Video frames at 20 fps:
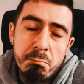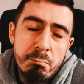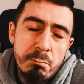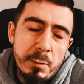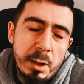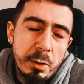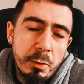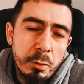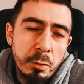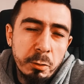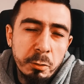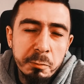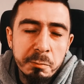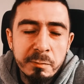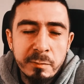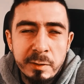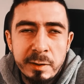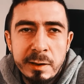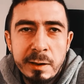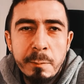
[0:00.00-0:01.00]
don't know,
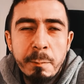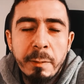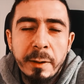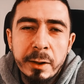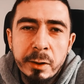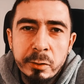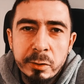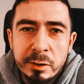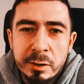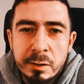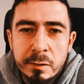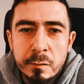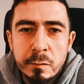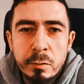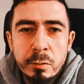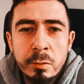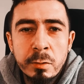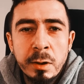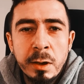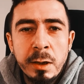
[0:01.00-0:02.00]
tip I could give
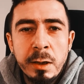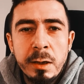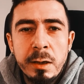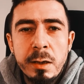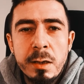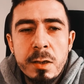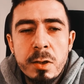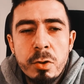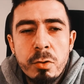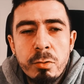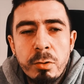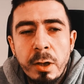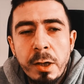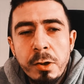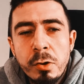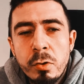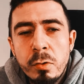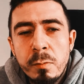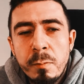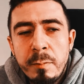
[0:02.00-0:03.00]
you is try
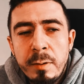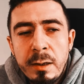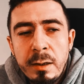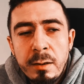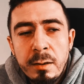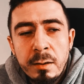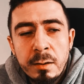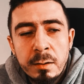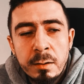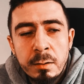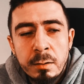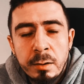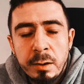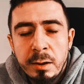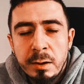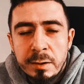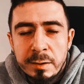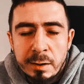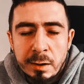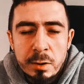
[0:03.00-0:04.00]
to be
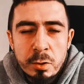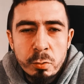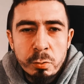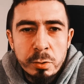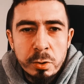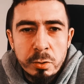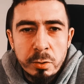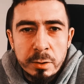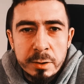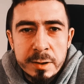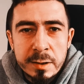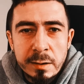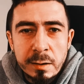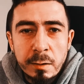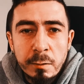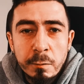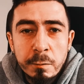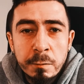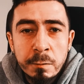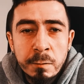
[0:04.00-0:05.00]
in touch with
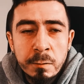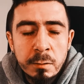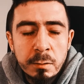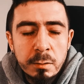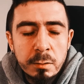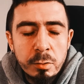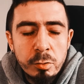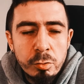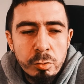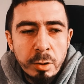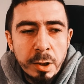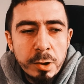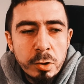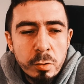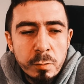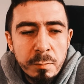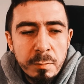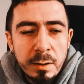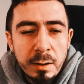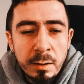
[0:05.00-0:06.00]
yourself, try to
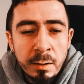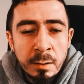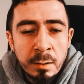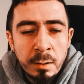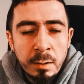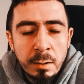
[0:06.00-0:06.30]
be